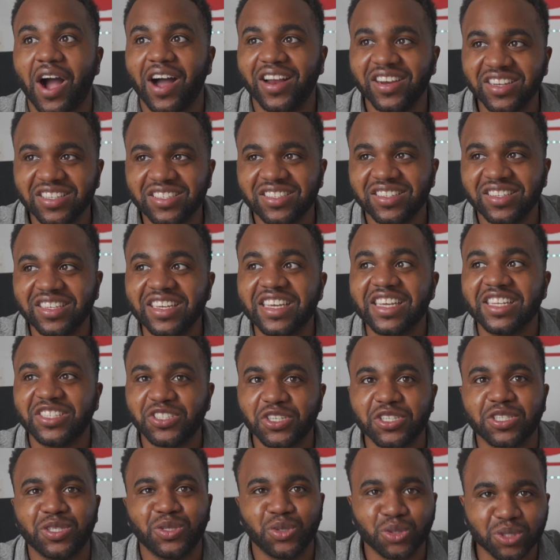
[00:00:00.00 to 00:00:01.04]
honestly, it
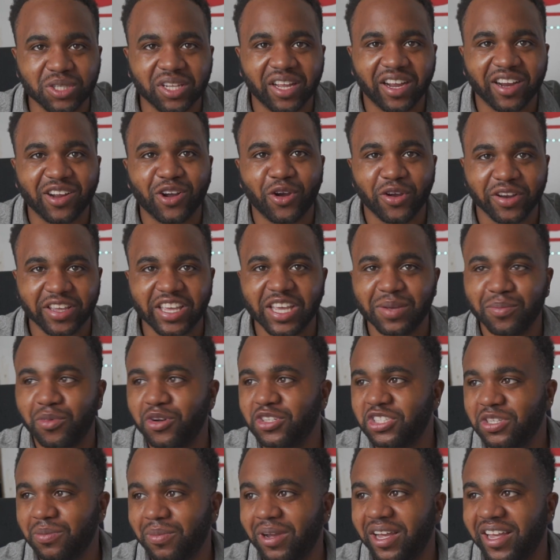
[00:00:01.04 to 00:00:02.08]
just looked like how it came
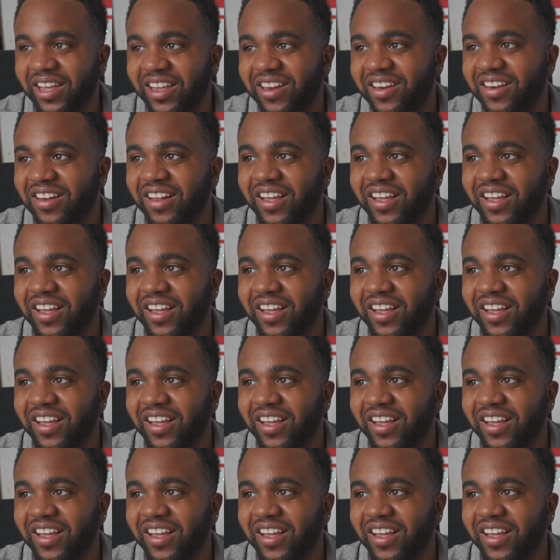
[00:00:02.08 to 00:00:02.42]
out of my head.